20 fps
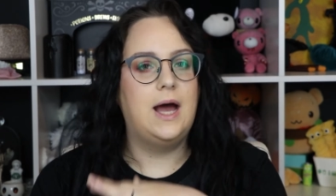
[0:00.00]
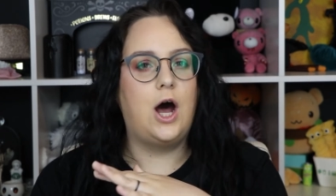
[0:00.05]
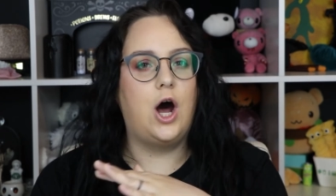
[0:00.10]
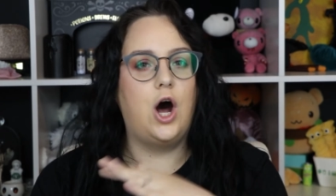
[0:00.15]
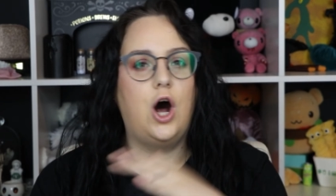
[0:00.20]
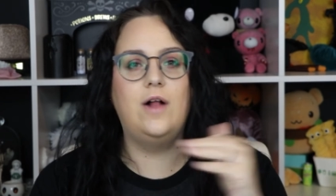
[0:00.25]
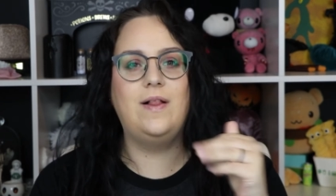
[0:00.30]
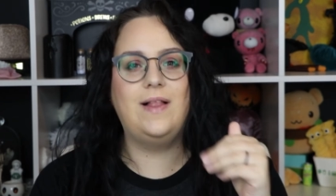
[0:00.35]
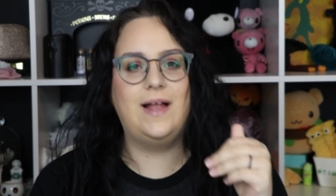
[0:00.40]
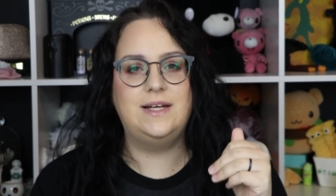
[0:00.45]

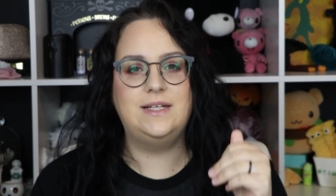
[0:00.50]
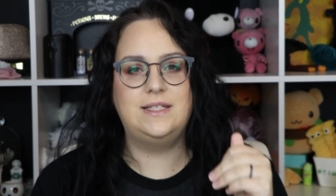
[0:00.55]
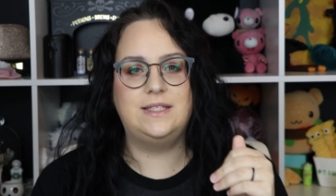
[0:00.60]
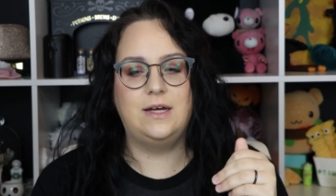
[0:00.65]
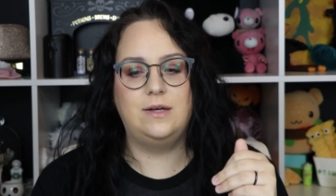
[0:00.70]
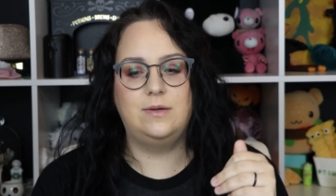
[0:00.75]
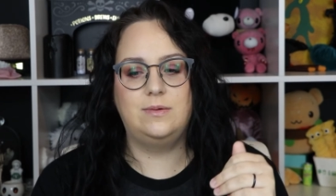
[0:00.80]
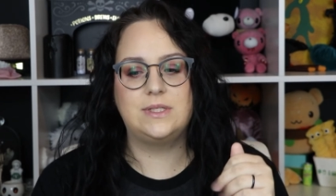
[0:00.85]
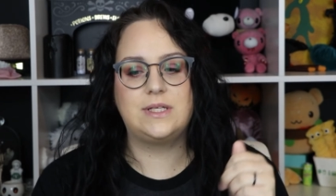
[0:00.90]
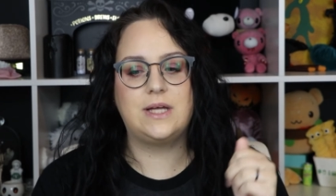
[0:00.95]
All I
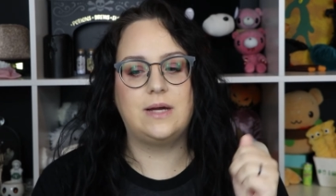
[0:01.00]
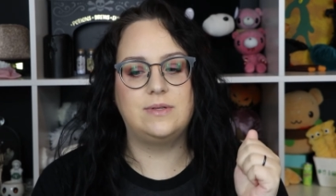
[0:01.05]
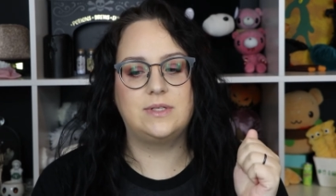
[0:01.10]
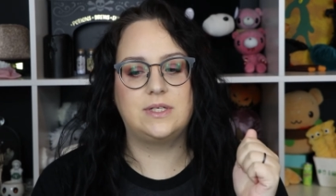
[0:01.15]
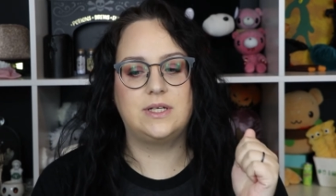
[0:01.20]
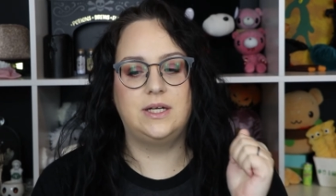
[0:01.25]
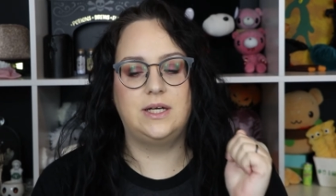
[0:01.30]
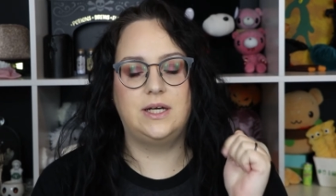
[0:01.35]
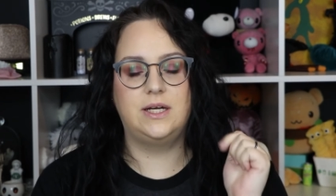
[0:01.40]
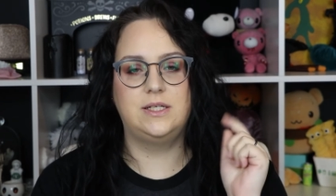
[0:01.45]
said was I was
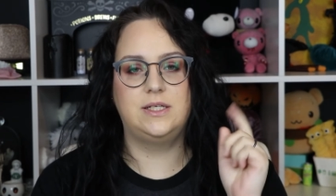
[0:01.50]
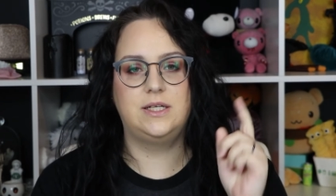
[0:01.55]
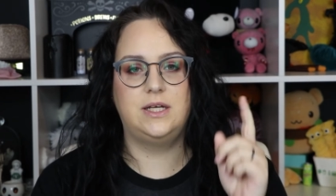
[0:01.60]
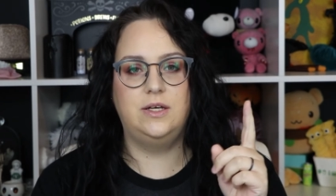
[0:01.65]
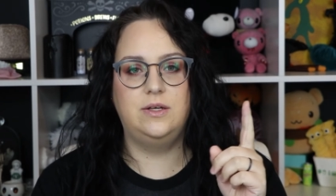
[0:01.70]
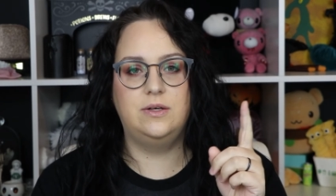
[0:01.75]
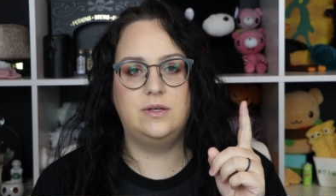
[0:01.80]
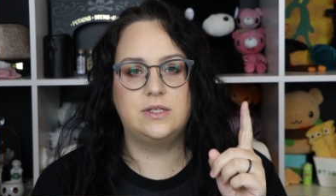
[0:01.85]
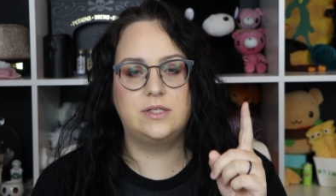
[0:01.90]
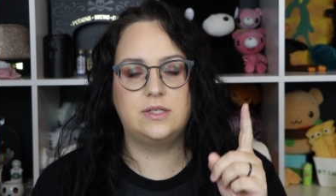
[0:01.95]
going to
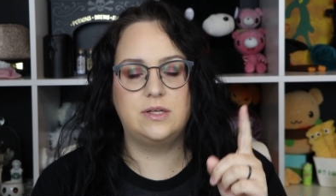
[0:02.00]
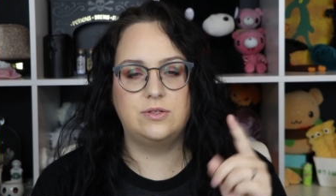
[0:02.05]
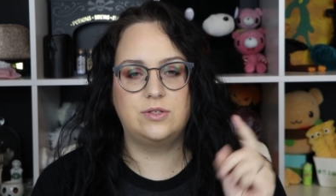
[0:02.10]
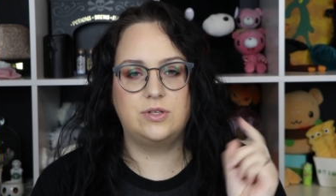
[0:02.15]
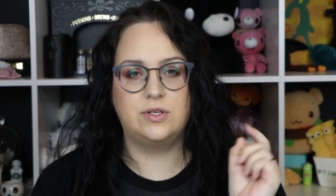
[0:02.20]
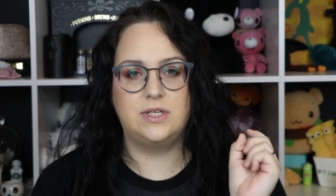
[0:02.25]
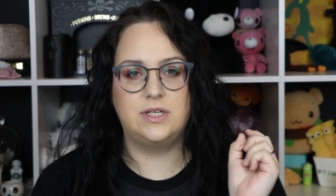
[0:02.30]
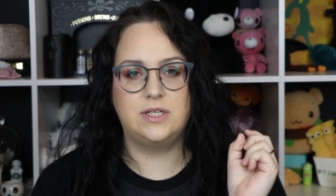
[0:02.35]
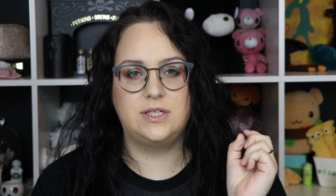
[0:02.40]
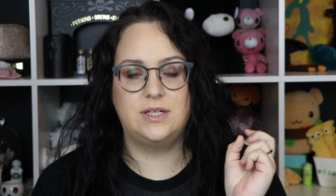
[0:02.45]
continue to
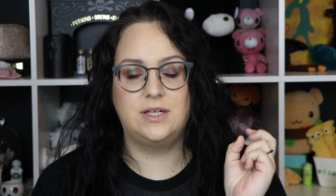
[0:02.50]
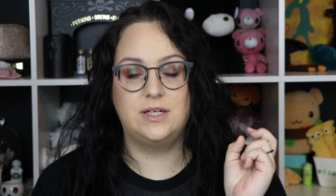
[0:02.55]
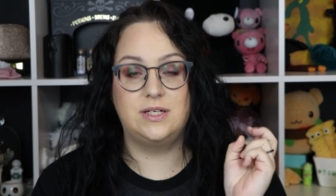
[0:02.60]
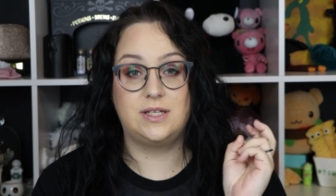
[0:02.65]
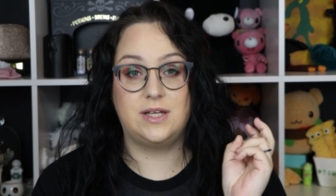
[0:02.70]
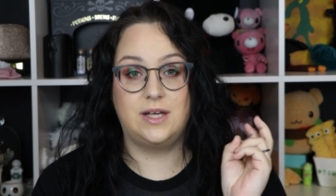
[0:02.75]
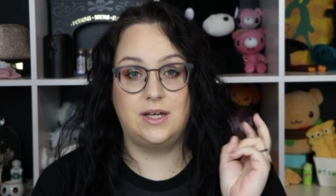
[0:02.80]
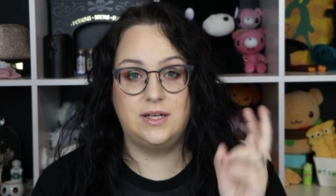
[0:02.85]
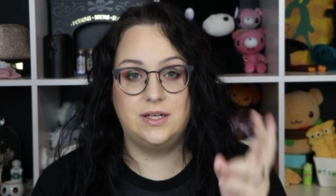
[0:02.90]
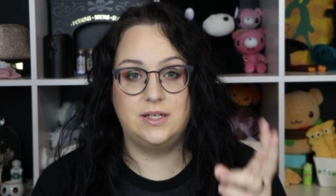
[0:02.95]
social distance
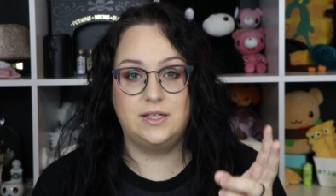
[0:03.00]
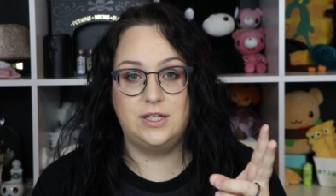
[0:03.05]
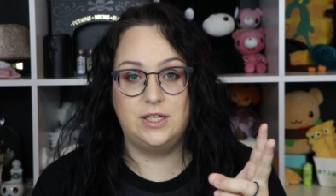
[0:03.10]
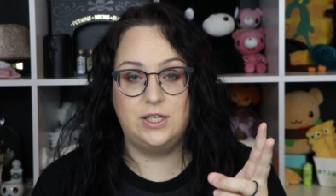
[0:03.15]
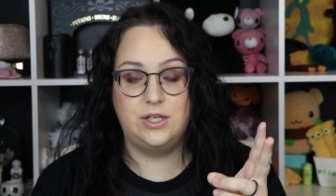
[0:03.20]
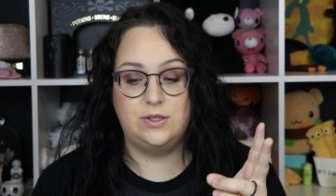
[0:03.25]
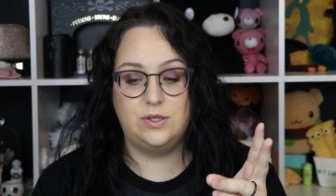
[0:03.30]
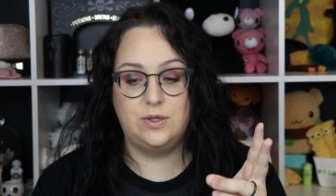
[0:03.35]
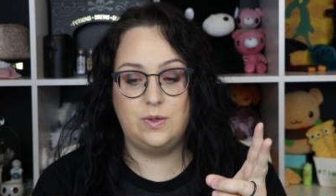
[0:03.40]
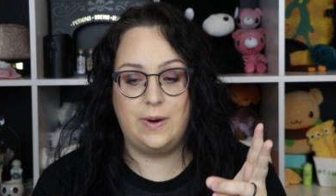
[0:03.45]
and
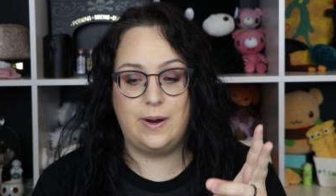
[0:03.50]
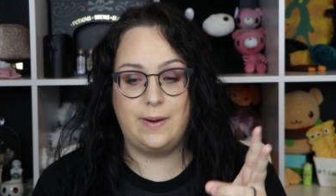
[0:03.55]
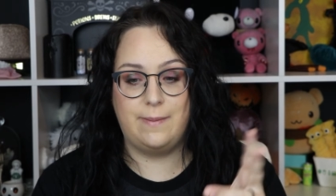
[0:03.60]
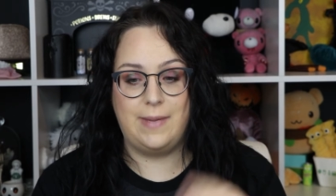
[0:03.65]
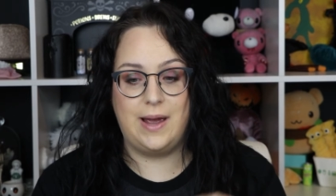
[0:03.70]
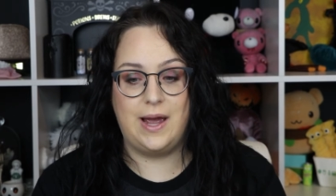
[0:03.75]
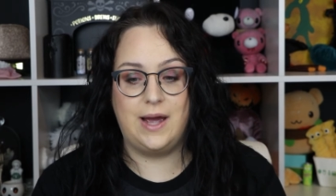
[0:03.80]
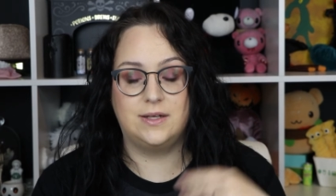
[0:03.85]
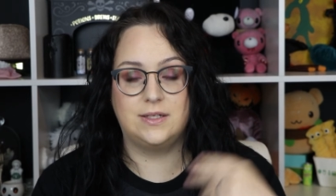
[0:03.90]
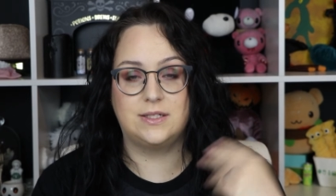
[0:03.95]
continue to wear
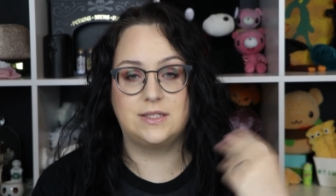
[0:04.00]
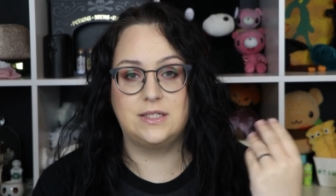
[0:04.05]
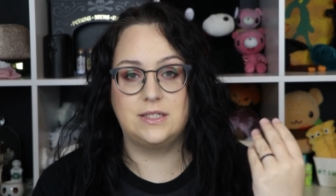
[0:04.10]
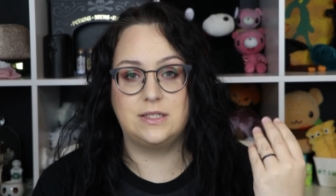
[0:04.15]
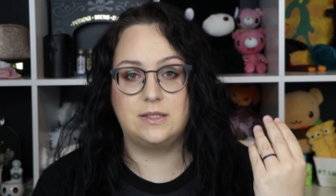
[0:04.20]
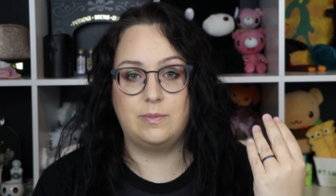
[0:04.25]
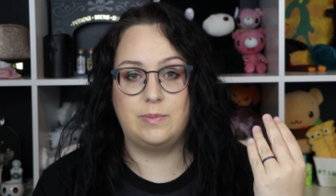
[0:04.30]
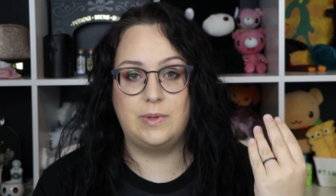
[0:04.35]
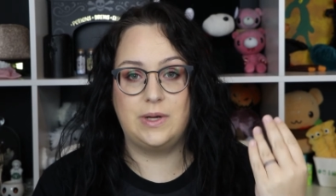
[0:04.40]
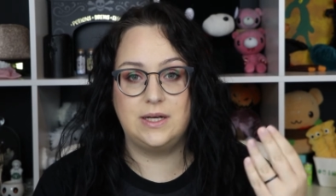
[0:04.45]

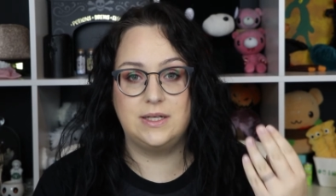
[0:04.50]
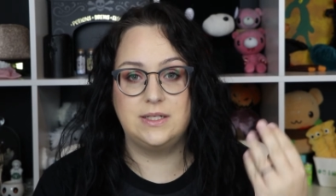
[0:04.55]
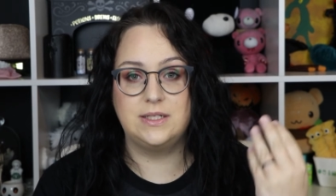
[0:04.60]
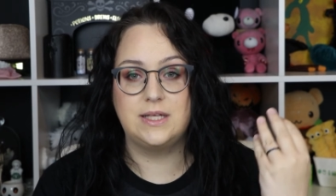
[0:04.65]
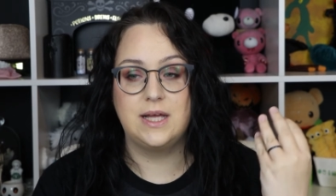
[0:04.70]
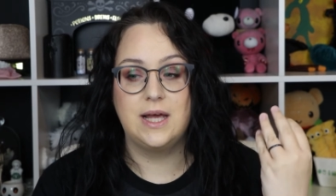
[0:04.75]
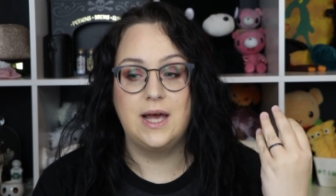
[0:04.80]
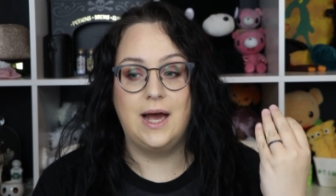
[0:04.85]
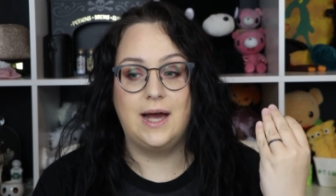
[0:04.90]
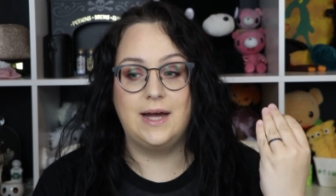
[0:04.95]
masks because
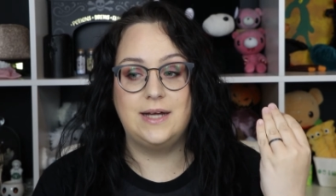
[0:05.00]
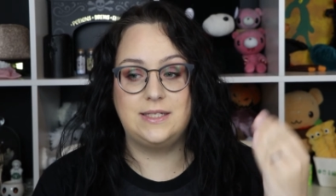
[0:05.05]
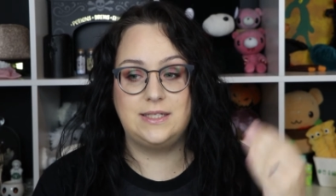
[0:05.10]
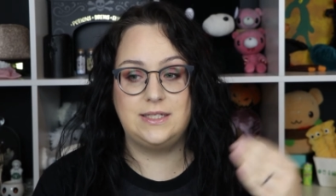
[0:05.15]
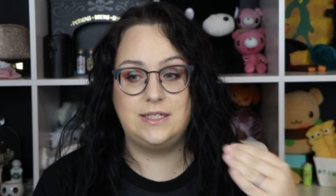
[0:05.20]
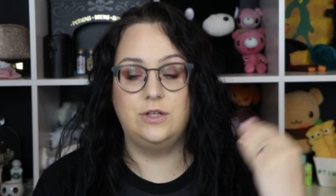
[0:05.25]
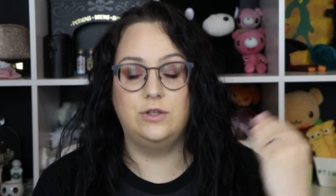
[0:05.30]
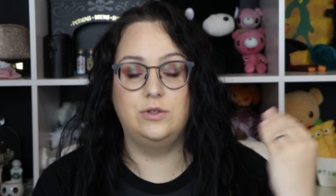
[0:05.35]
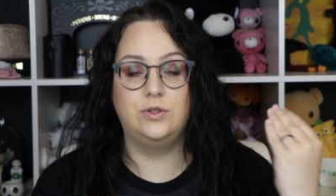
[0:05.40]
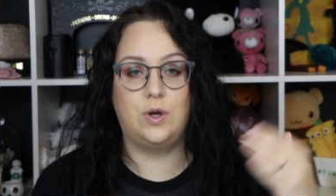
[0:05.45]
I
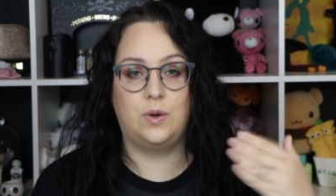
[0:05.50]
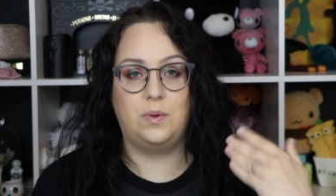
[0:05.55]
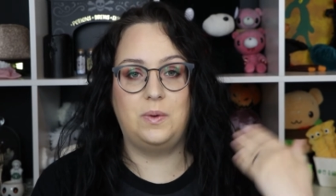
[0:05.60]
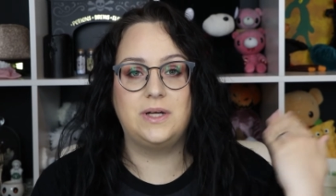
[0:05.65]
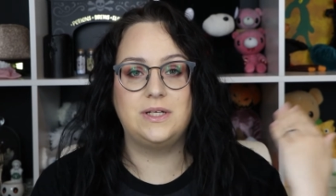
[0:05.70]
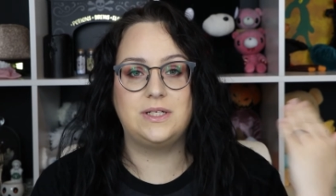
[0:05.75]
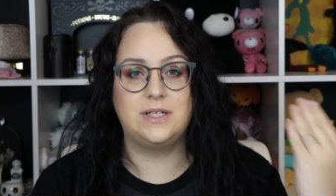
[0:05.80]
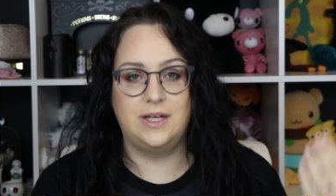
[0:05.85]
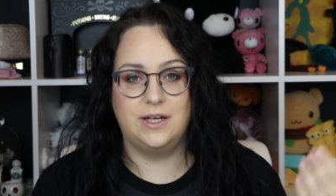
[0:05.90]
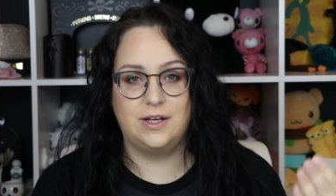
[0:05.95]
still don't
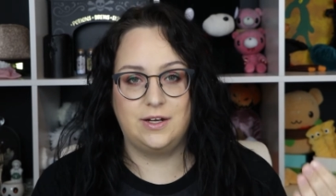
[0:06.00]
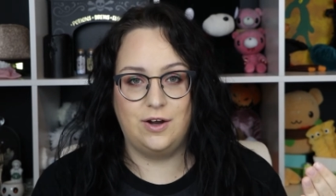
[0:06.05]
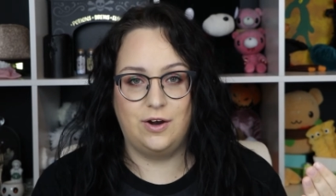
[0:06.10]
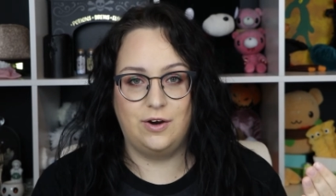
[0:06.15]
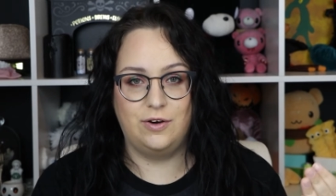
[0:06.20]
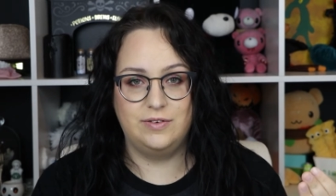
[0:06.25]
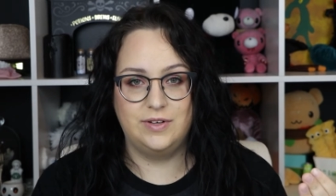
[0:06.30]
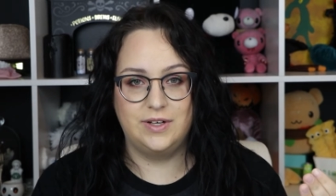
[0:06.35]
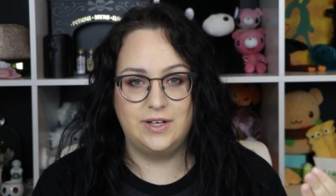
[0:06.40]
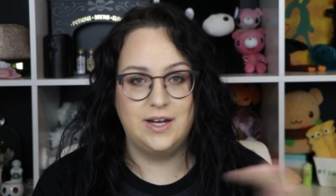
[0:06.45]
want to get COVID.